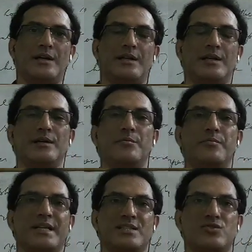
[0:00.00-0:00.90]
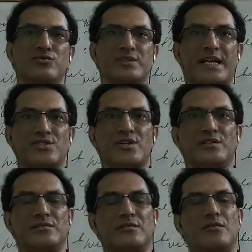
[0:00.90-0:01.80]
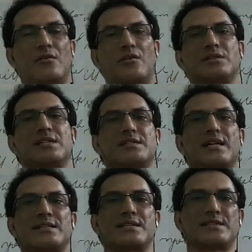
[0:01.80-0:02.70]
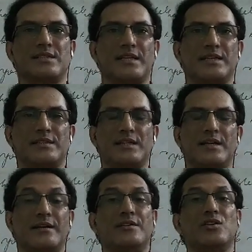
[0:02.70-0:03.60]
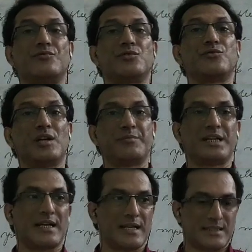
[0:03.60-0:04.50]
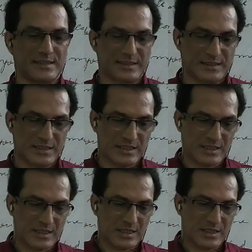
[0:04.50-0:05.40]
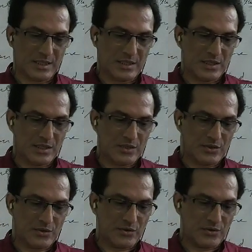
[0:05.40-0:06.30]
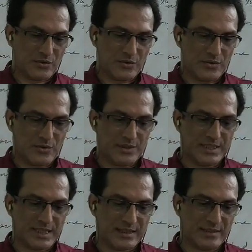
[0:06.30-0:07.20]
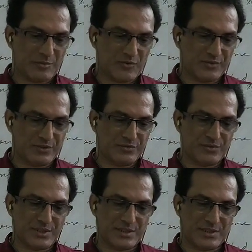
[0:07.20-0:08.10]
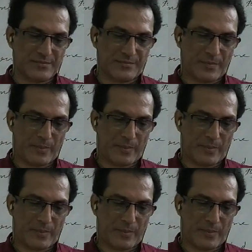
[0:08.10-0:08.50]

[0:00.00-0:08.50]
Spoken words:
in the +2 section on such and such date. An interview will be held. So these are some of the uses.